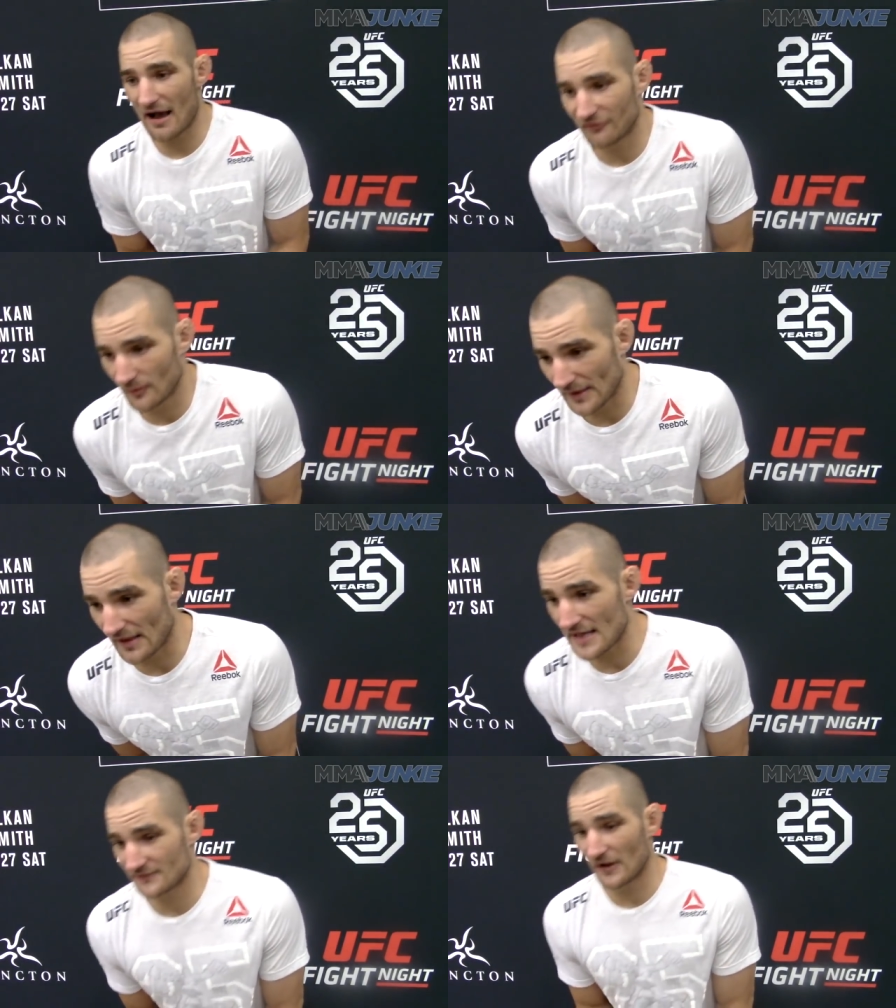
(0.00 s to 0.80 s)
after my
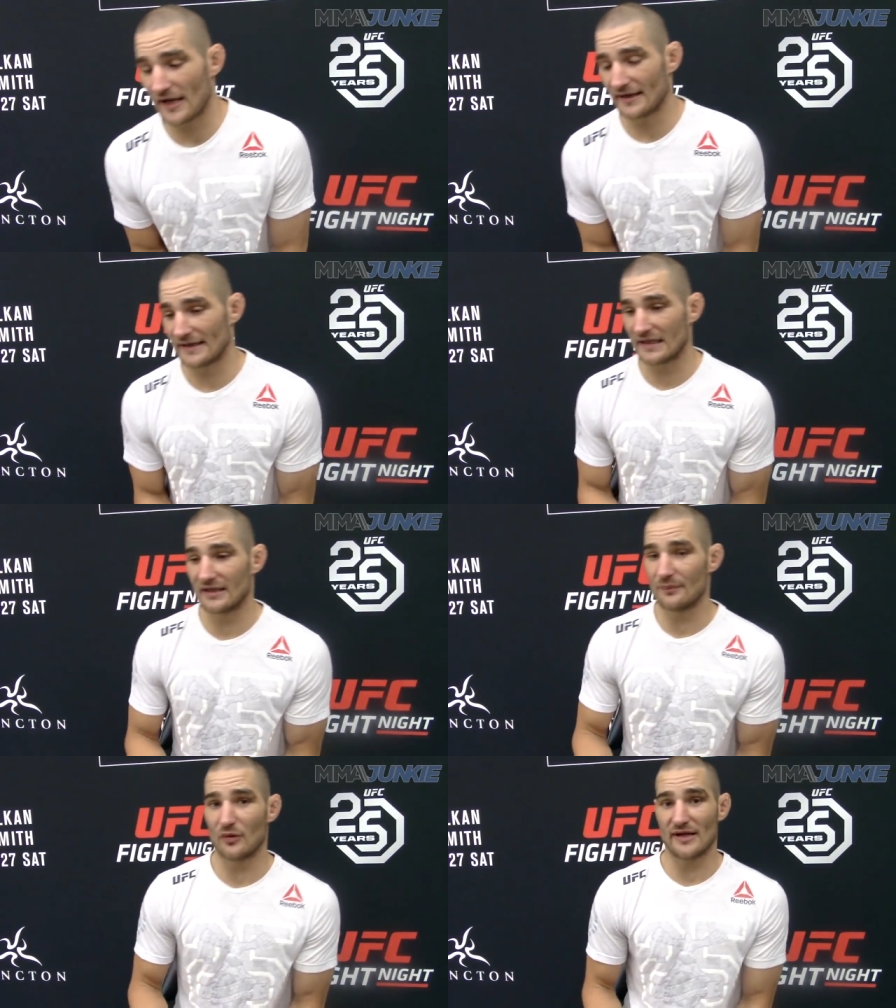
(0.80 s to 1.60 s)
last fight, getting
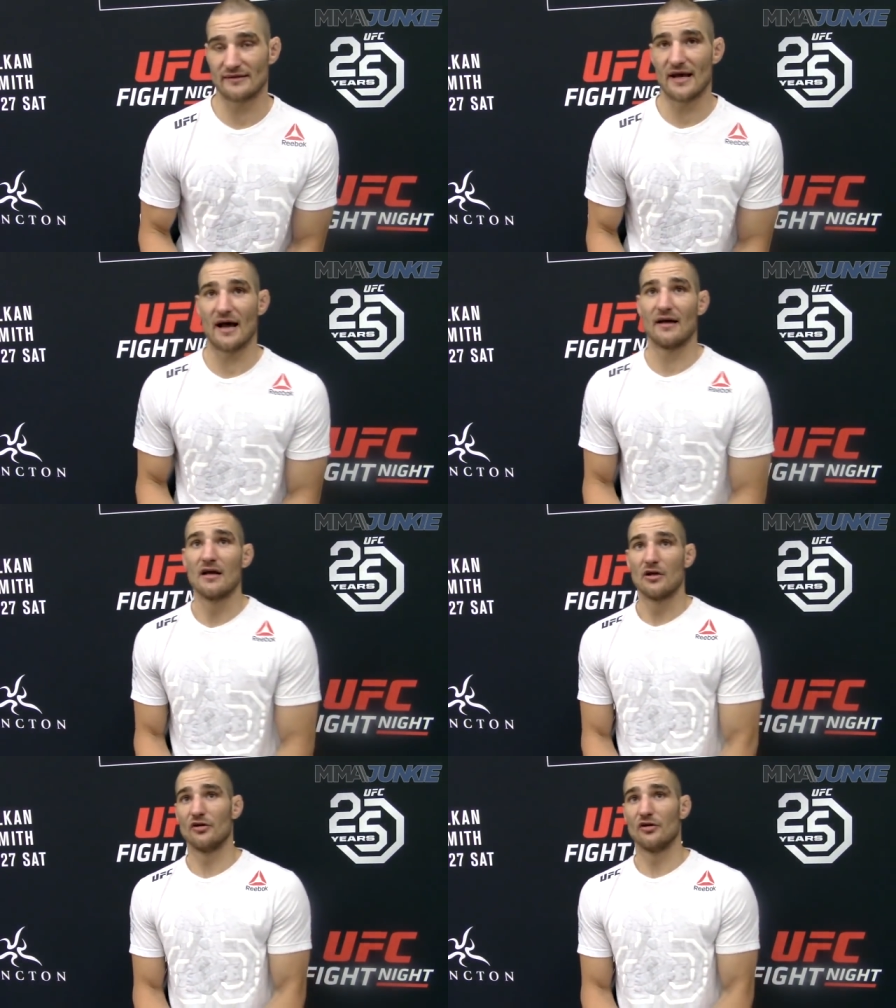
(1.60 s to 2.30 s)
clipped like that,